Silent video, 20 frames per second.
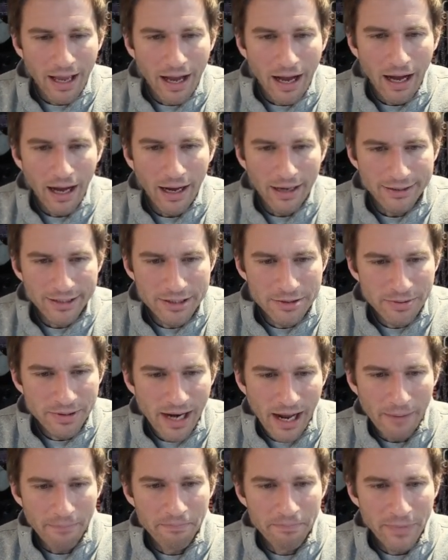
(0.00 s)
Let's read
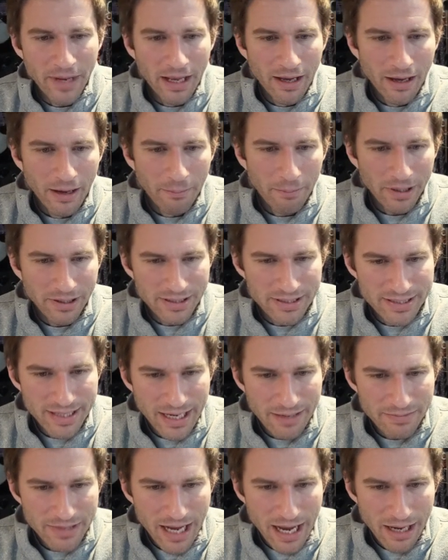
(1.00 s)
on. But at the
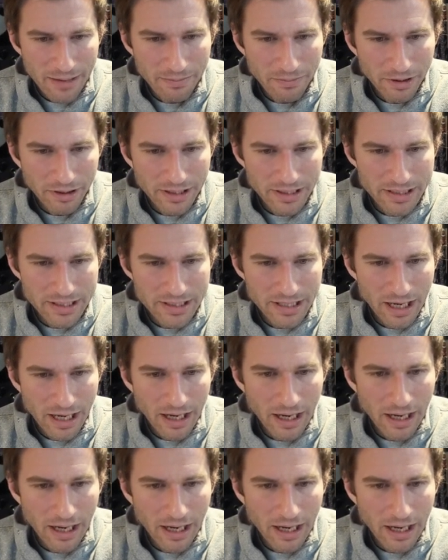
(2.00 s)
same time, millions